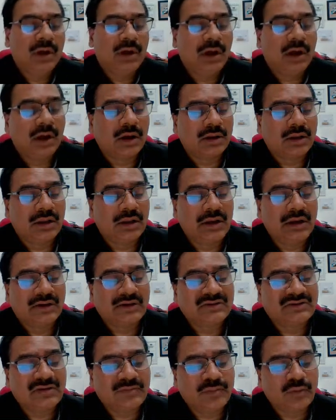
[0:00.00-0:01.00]

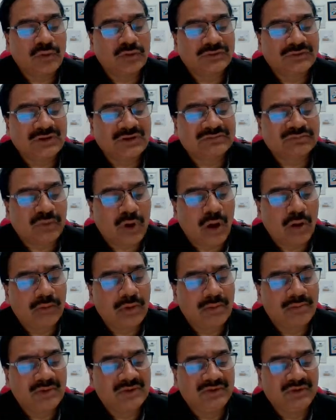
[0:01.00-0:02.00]
Let us suppose this
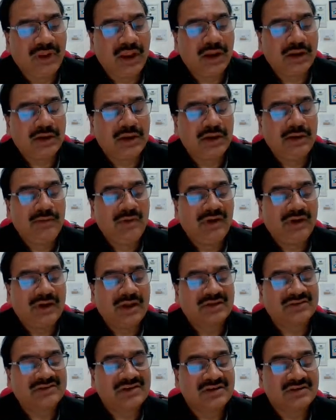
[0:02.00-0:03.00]
problem is there. Limit
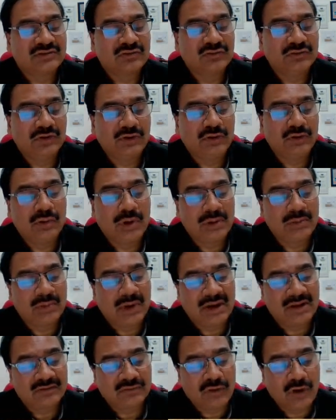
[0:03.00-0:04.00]
x tends to 0, 1
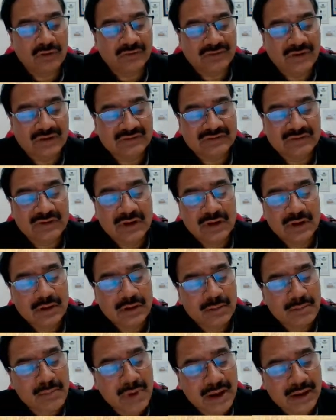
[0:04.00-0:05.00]
minus cos x
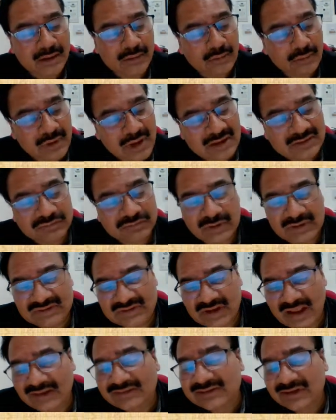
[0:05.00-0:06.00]
by x
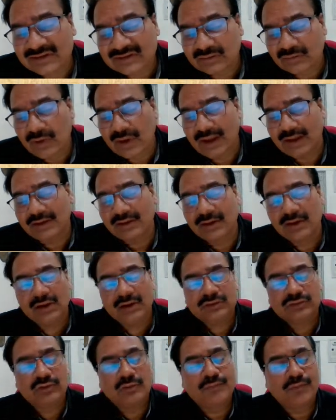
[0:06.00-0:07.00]
plus x square.
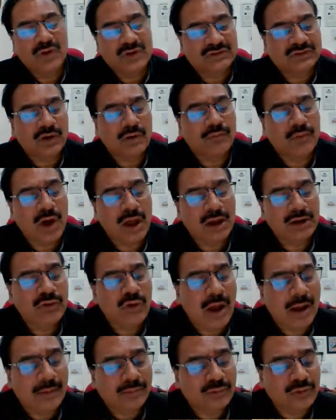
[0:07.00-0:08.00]
So, first of all,
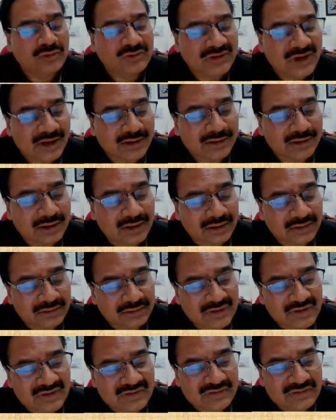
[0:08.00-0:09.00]
you have to check
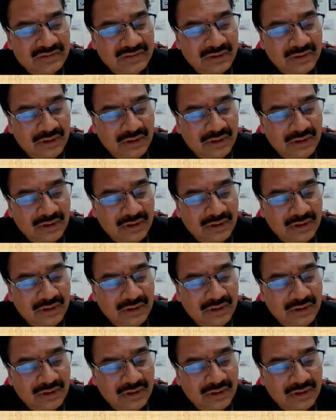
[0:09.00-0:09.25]
this